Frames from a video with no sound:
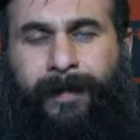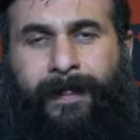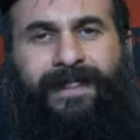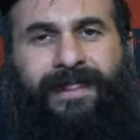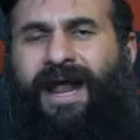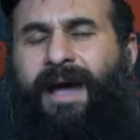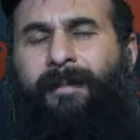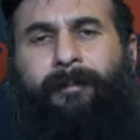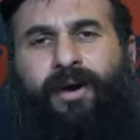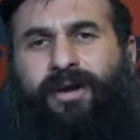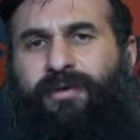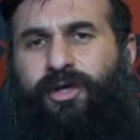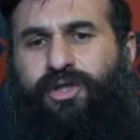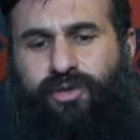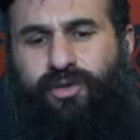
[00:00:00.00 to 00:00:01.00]
then I'm pretty
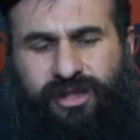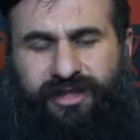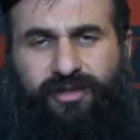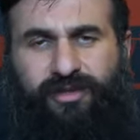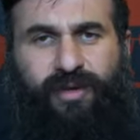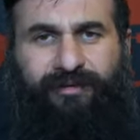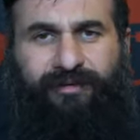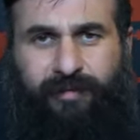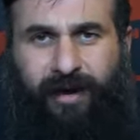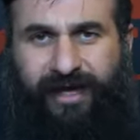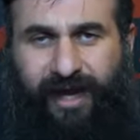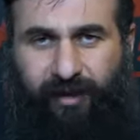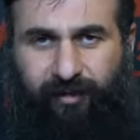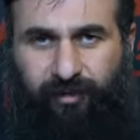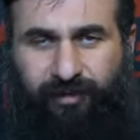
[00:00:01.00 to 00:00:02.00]
much useless to everybody
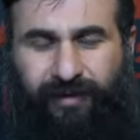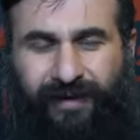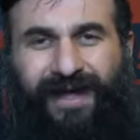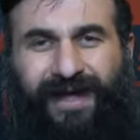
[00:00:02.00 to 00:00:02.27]
else.